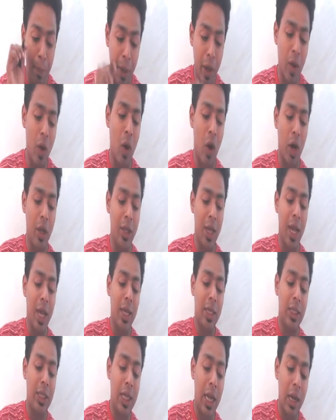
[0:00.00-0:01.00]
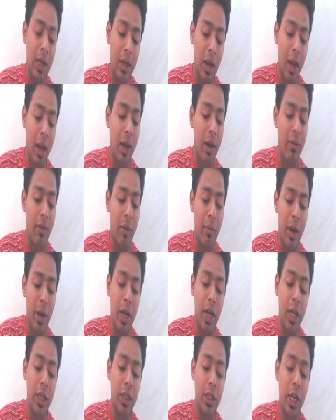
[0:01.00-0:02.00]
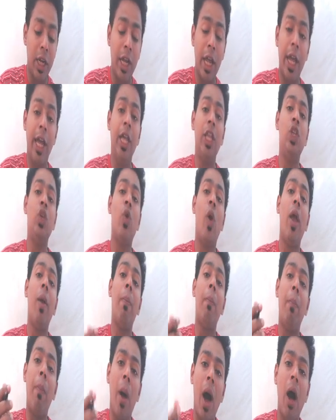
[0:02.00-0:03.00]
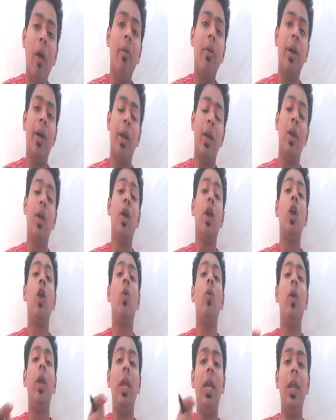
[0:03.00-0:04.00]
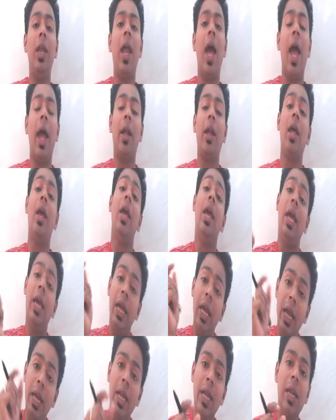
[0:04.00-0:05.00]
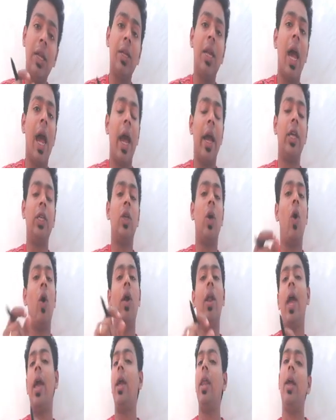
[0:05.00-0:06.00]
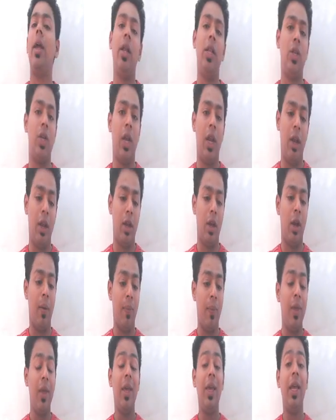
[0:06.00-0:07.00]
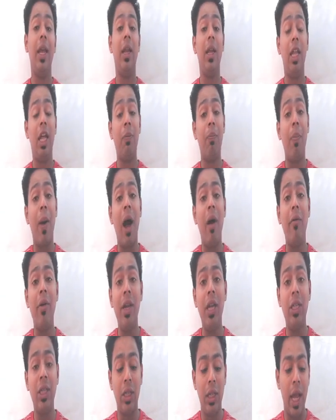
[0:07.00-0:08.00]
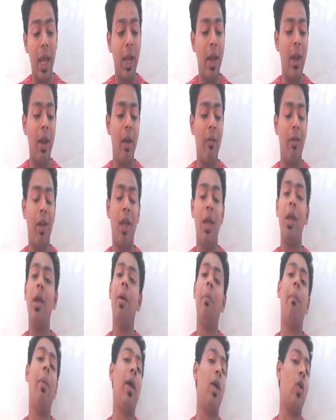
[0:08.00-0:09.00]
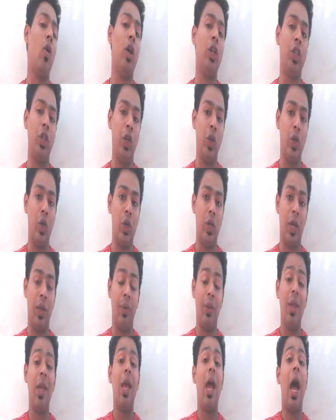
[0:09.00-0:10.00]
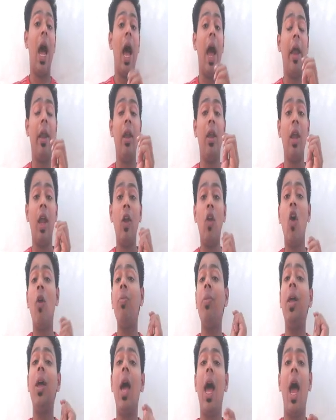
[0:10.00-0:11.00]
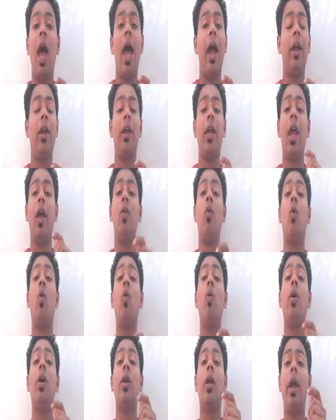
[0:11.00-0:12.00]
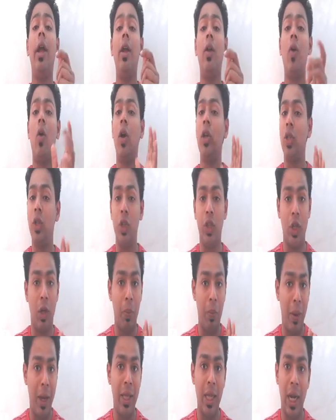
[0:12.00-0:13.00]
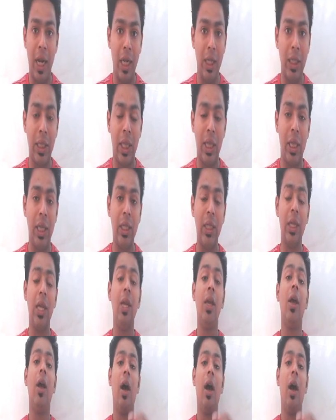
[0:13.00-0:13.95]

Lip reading: because central government doesn't enjoy power to enact any tax on agriculture income. That power is taken away by constitution, and none of the act can override constitution. Please understand this